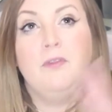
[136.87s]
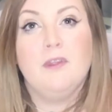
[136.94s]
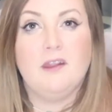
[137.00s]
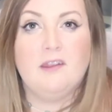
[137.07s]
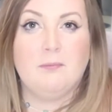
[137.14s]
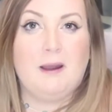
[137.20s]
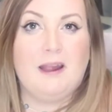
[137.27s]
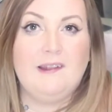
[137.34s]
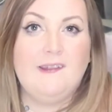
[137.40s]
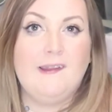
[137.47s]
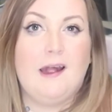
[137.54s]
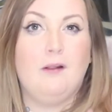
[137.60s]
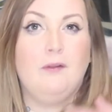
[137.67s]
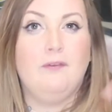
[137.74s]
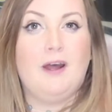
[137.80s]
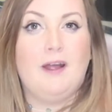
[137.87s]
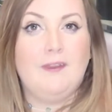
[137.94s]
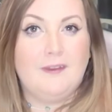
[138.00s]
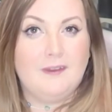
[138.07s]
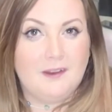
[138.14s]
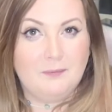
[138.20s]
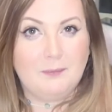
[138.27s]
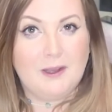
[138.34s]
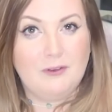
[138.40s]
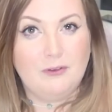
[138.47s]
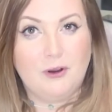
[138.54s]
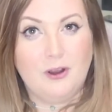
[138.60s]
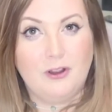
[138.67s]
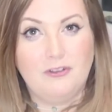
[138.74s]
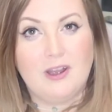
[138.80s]
there's myself and then there's my
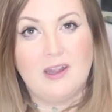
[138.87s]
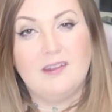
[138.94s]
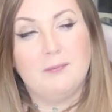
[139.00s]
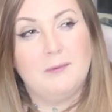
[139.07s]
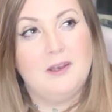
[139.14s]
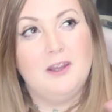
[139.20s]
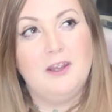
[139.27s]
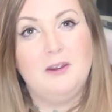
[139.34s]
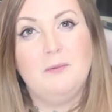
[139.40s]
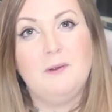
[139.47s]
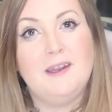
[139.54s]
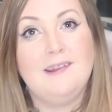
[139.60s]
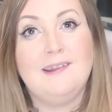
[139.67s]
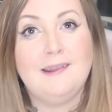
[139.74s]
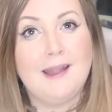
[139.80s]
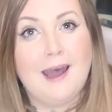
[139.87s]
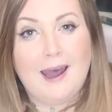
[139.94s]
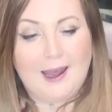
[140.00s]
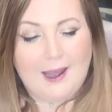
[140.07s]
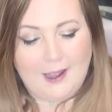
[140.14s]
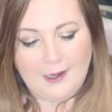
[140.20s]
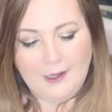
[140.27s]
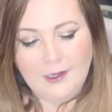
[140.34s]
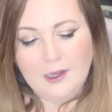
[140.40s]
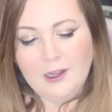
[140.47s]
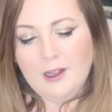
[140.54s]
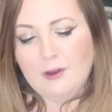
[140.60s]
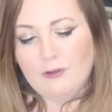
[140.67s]
daughter Jasmine who is nine.